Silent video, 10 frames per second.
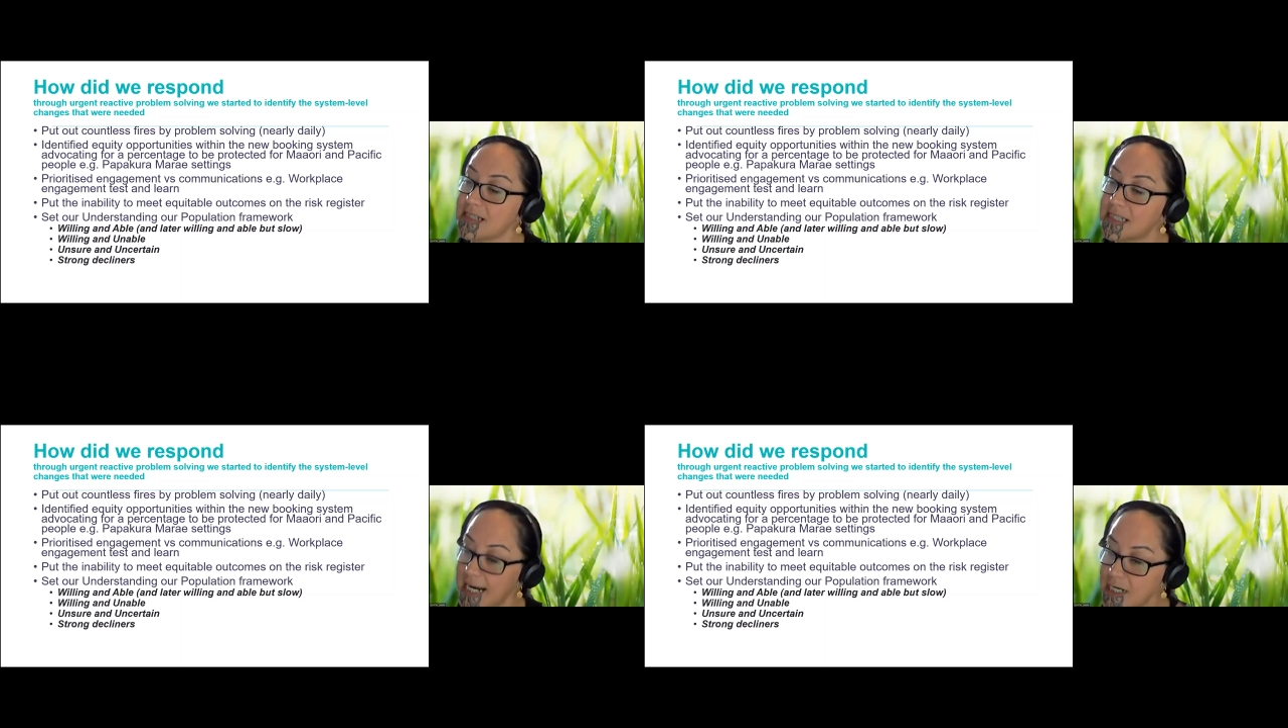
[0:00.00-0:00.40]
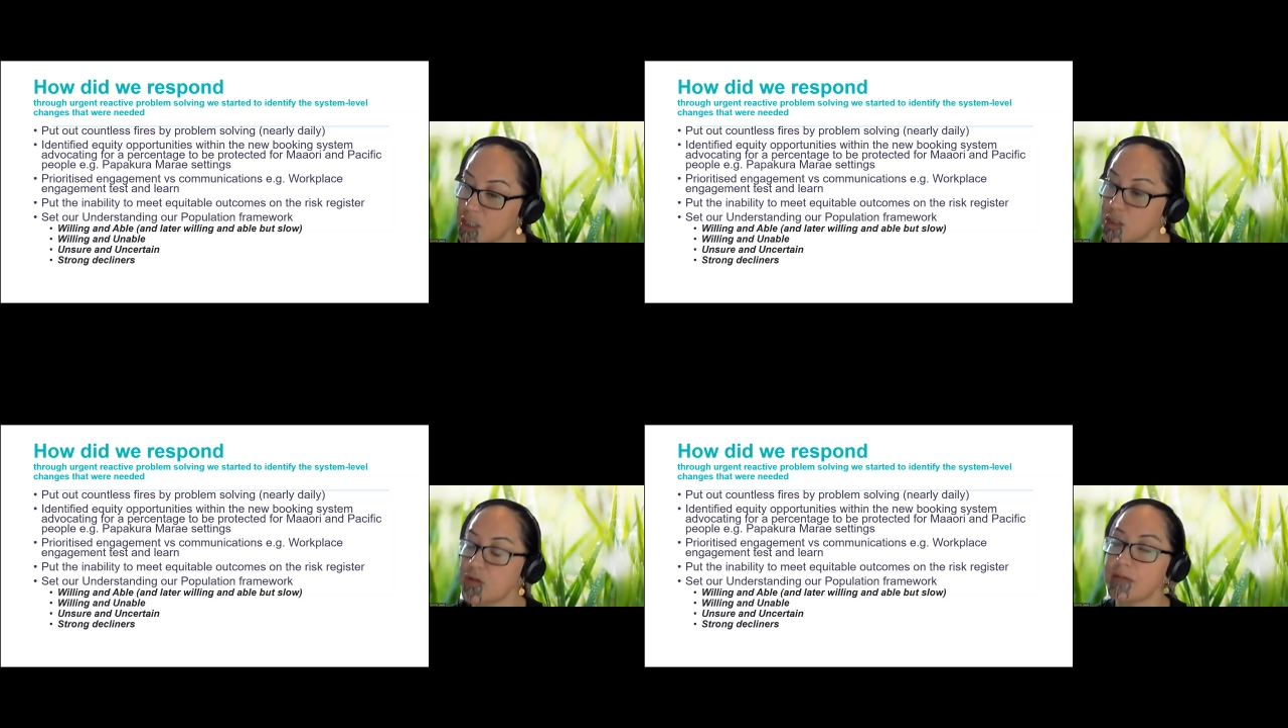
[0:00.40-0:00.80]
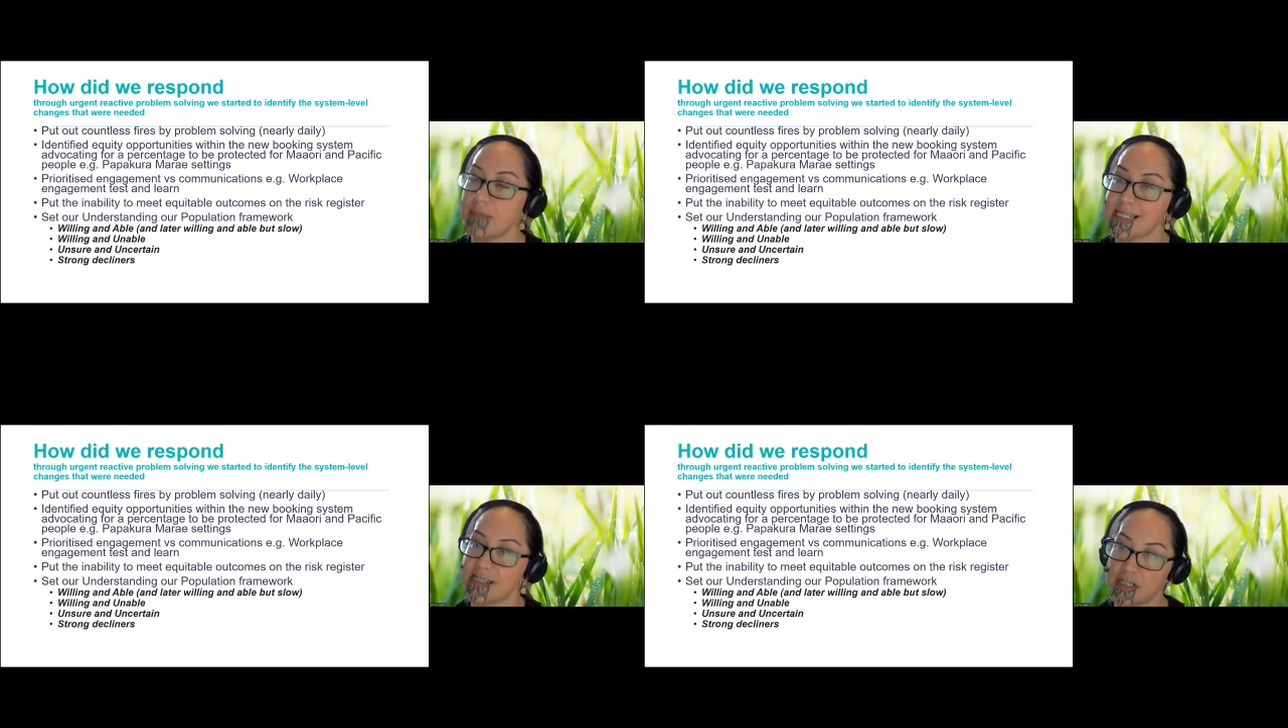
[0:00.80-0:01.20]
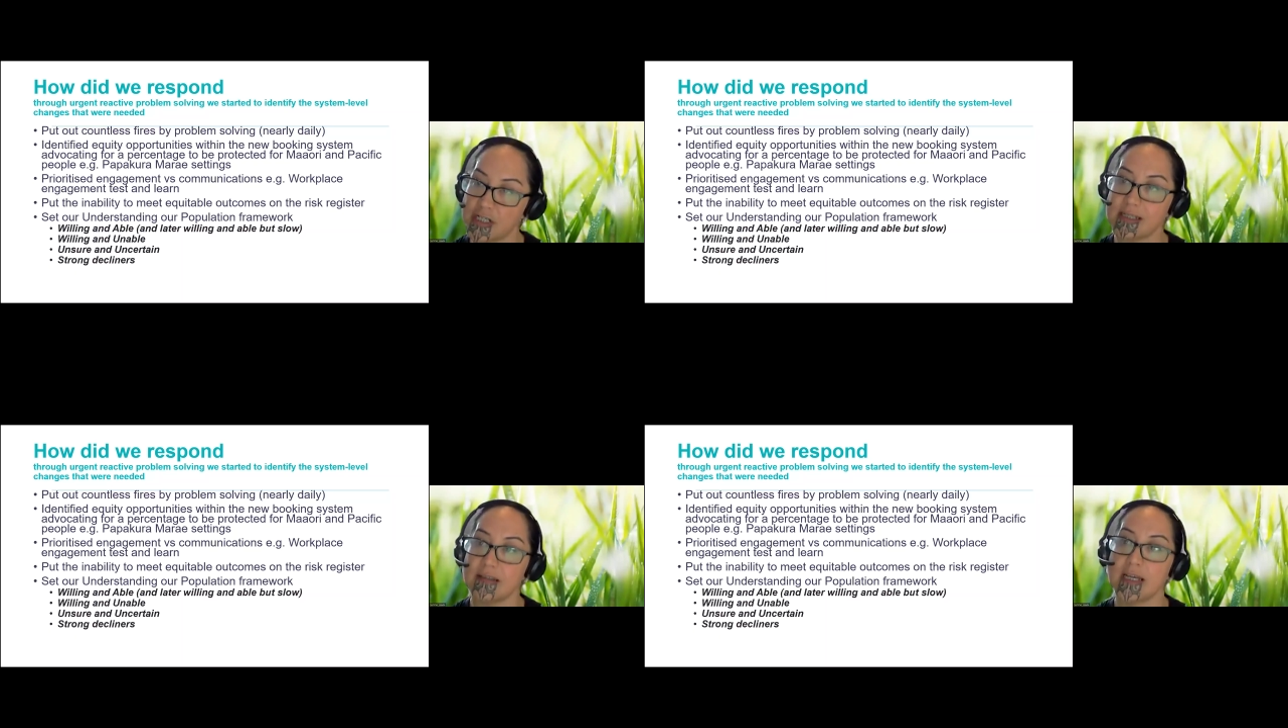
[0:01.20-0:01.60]
taking on the
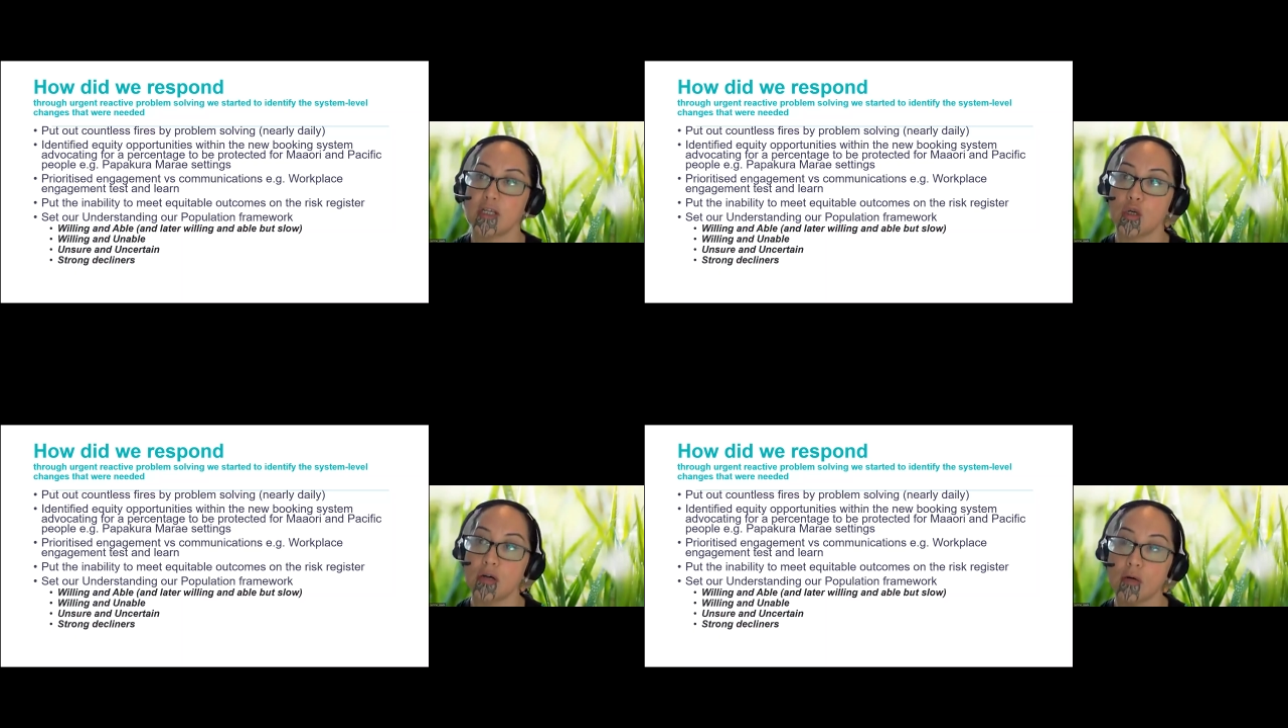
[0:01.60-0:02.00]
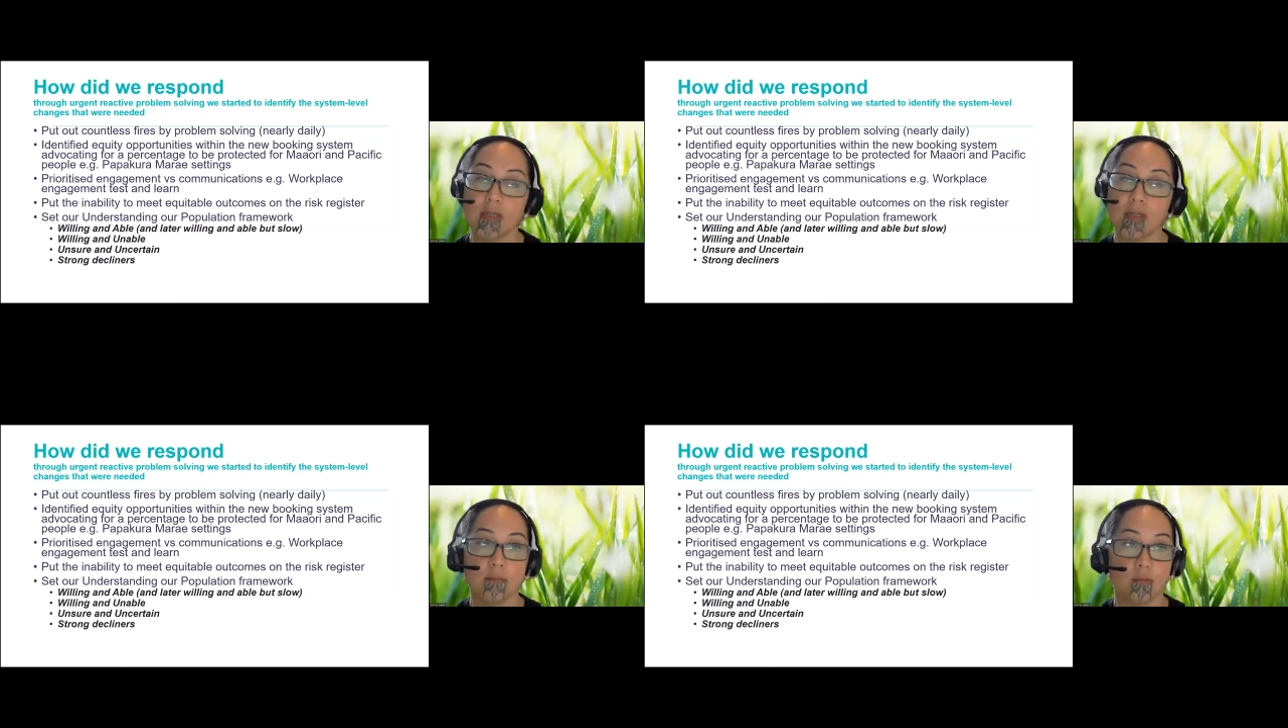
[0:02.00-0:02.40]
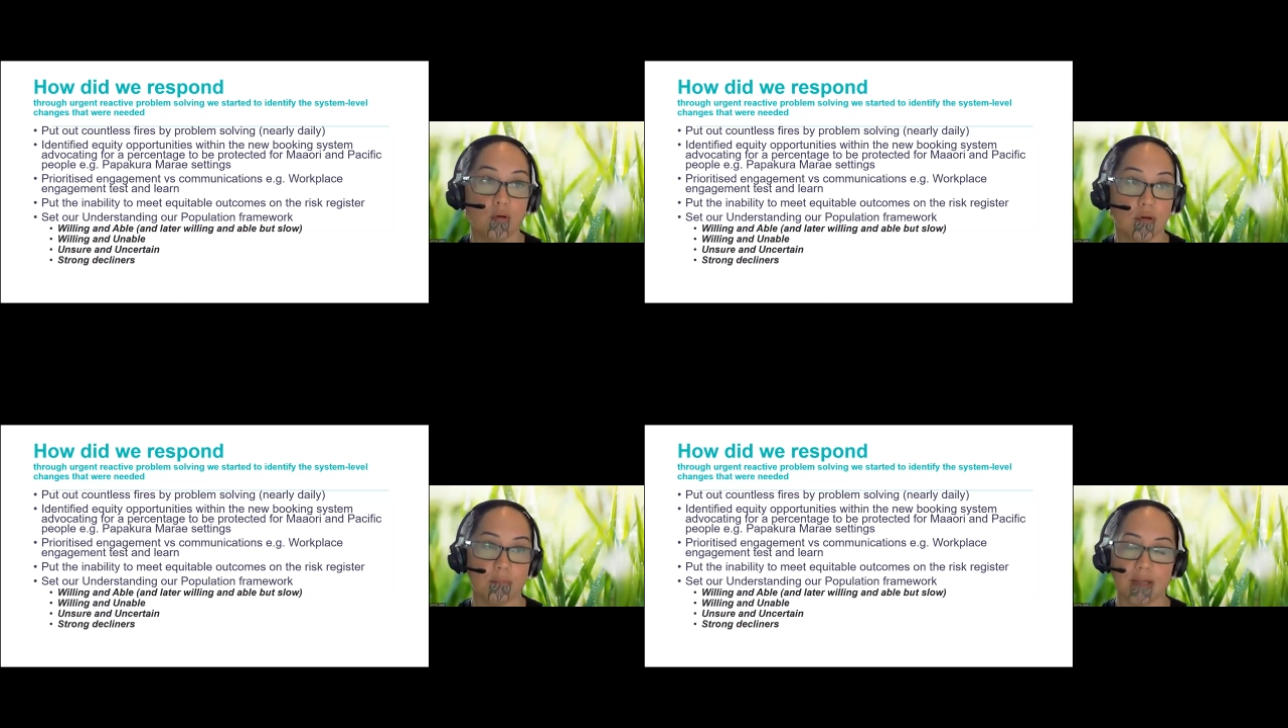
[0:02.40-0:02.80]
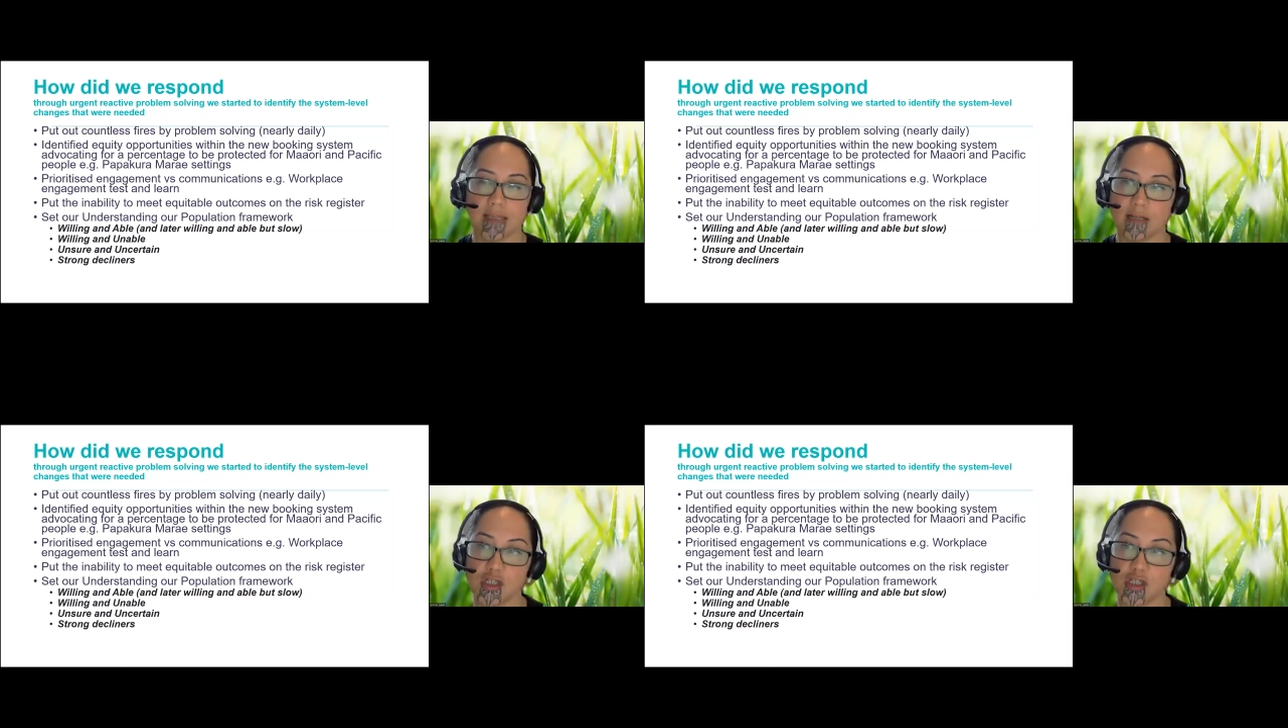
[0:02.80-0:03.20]
messages, and they knew it was important, but
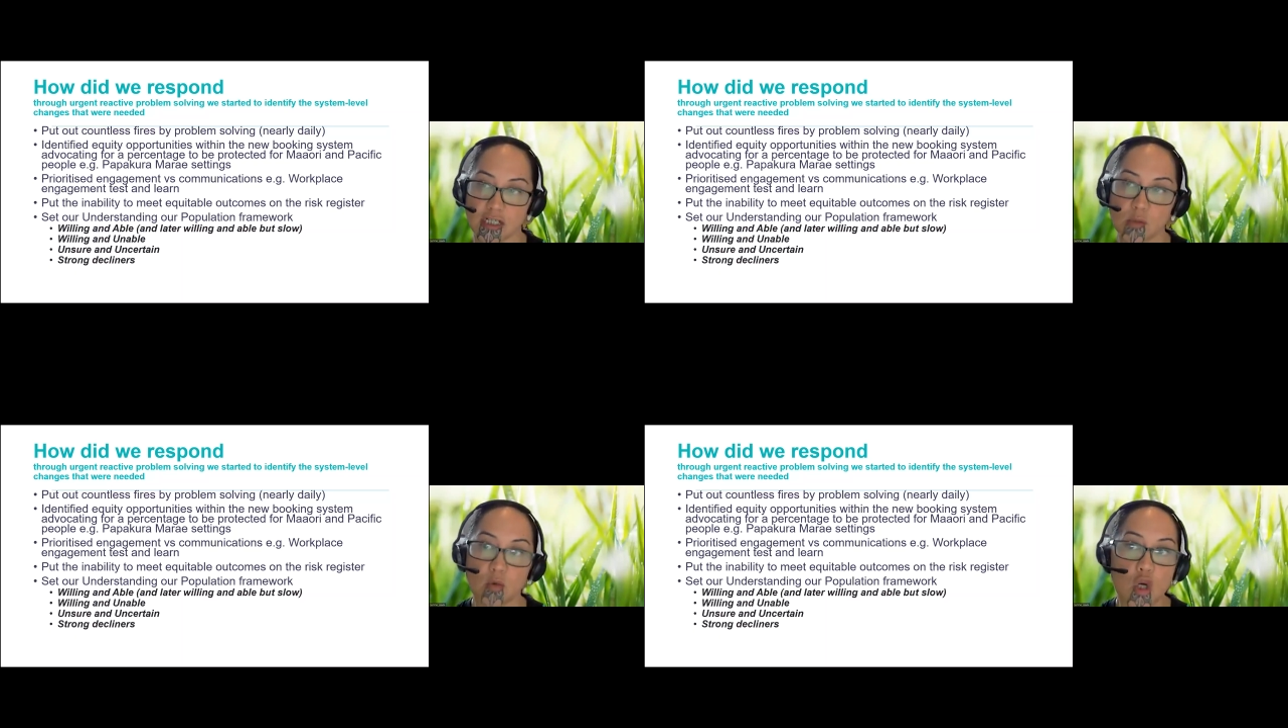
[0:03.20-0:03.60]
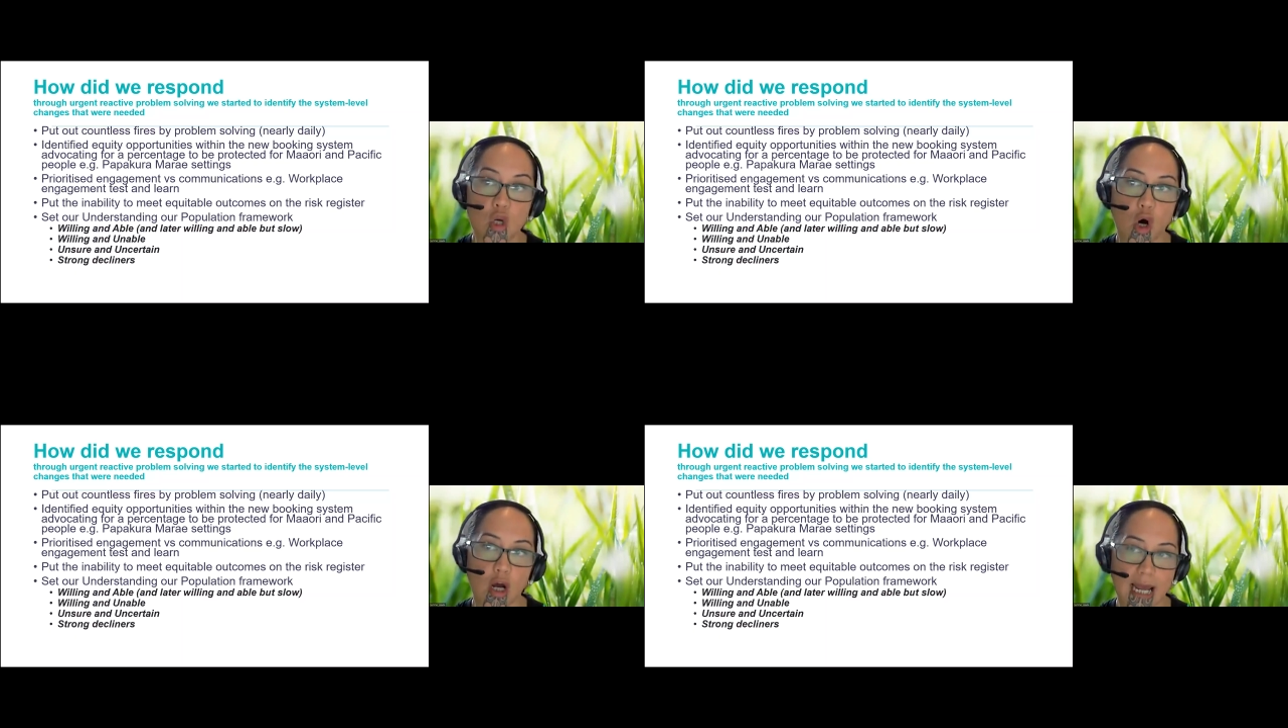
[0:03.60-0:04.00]
they just were not